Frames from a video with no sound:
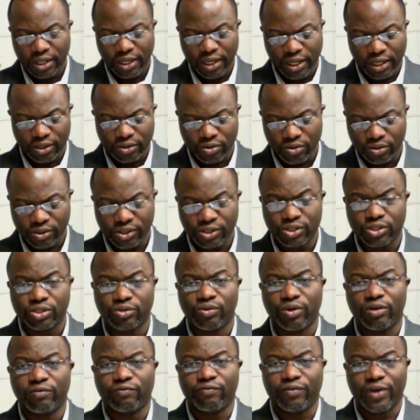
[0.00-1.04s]
in order to
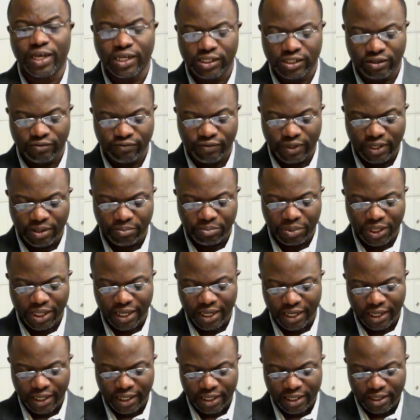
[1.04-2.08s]
effectively
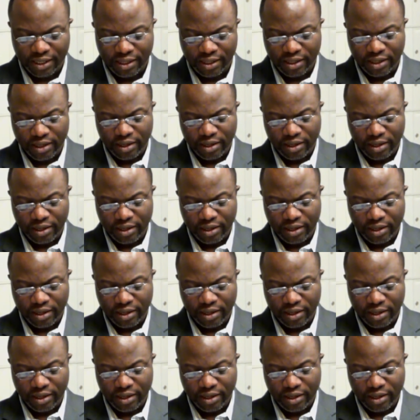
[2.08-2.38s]
plan,